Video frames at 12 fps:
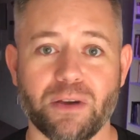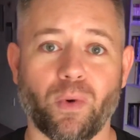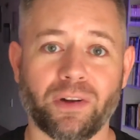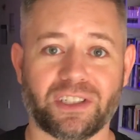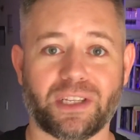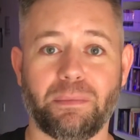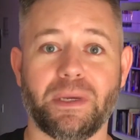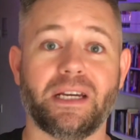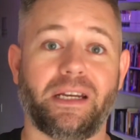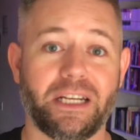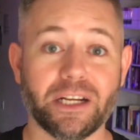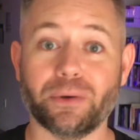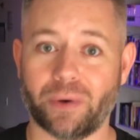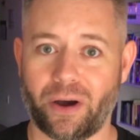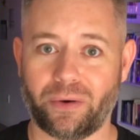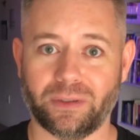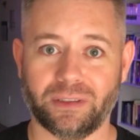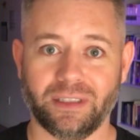wants to be a hero.
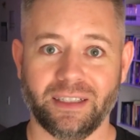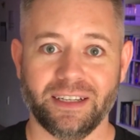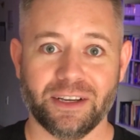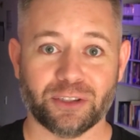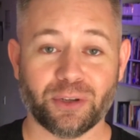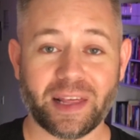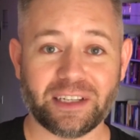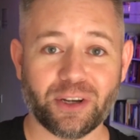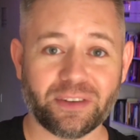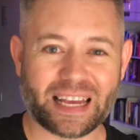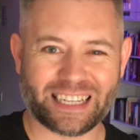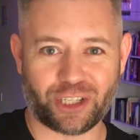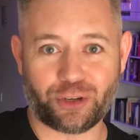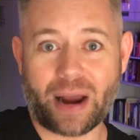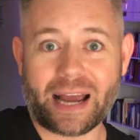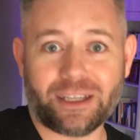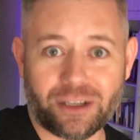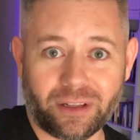So they took that
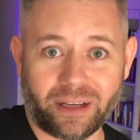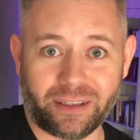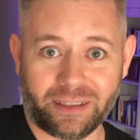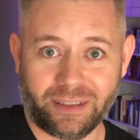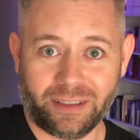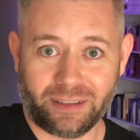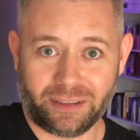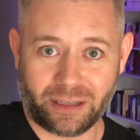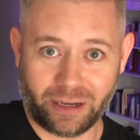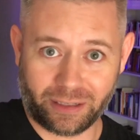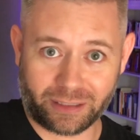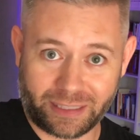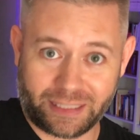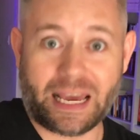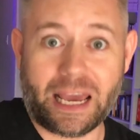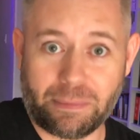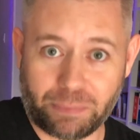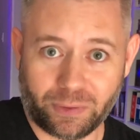Dracula
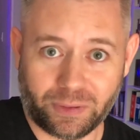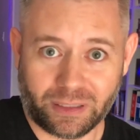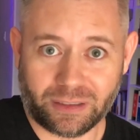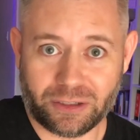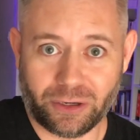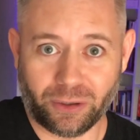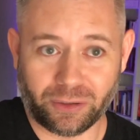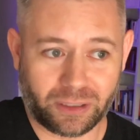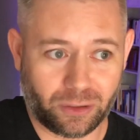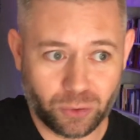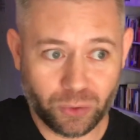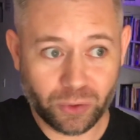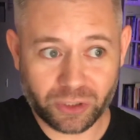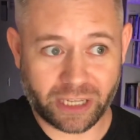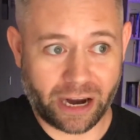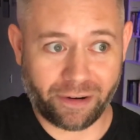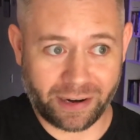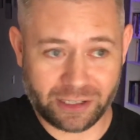cape, you know, ooh,
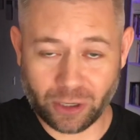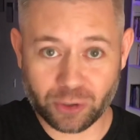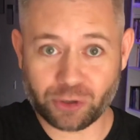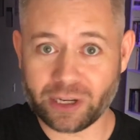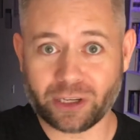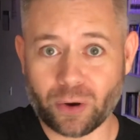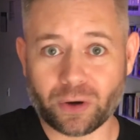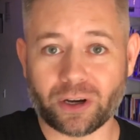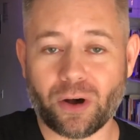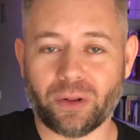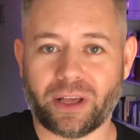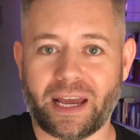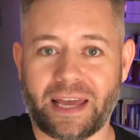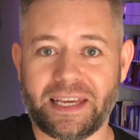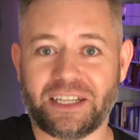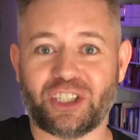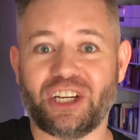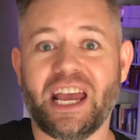scary, don't drink Coca-Cola, and they
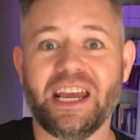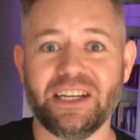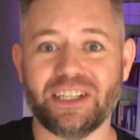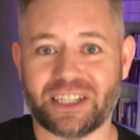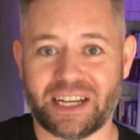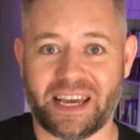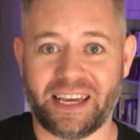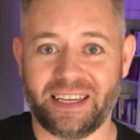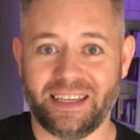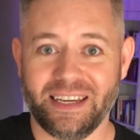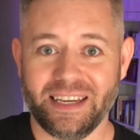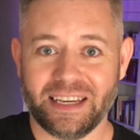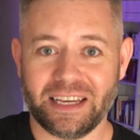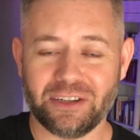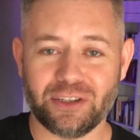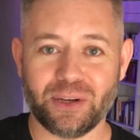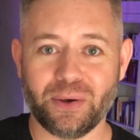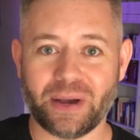changed it
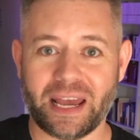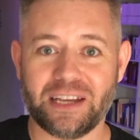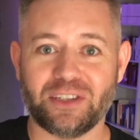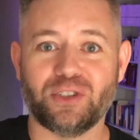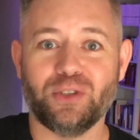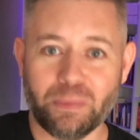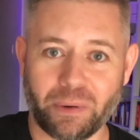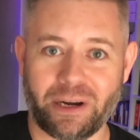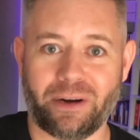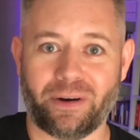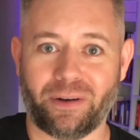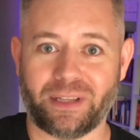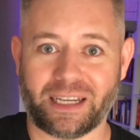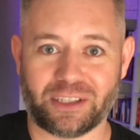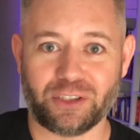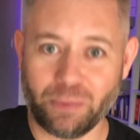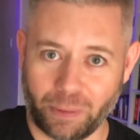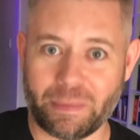into a superhero, like a
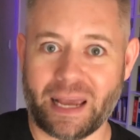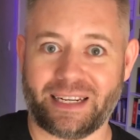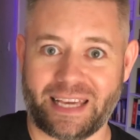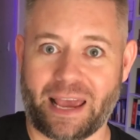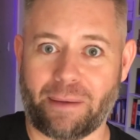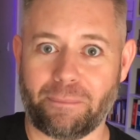Superman cape.